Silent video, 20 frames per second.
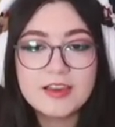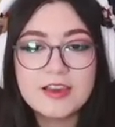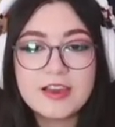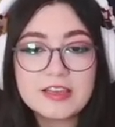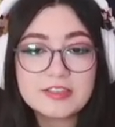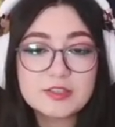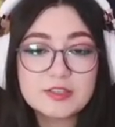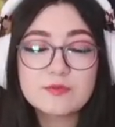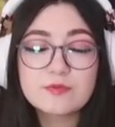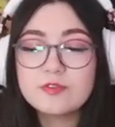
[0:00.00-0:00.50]

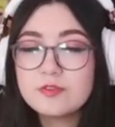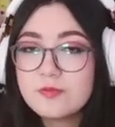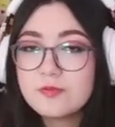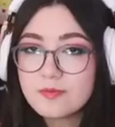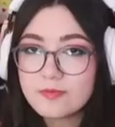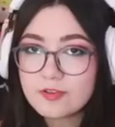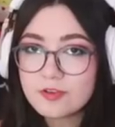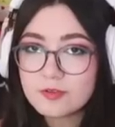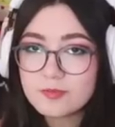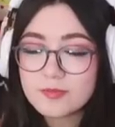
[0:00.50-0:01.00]
Is it room
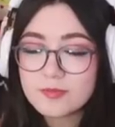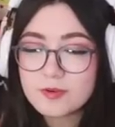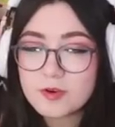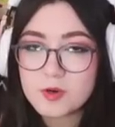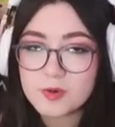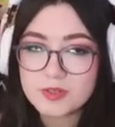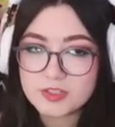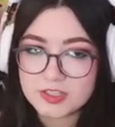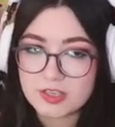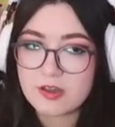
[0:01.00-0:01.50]
room
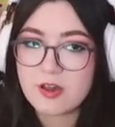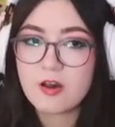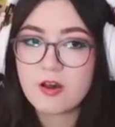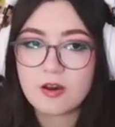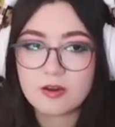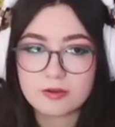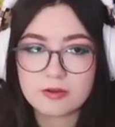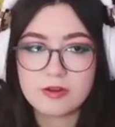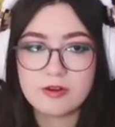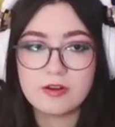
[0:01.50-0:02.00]
or is it
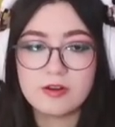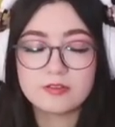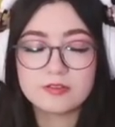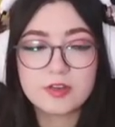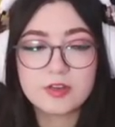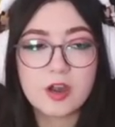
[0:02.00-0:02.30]
honk honk?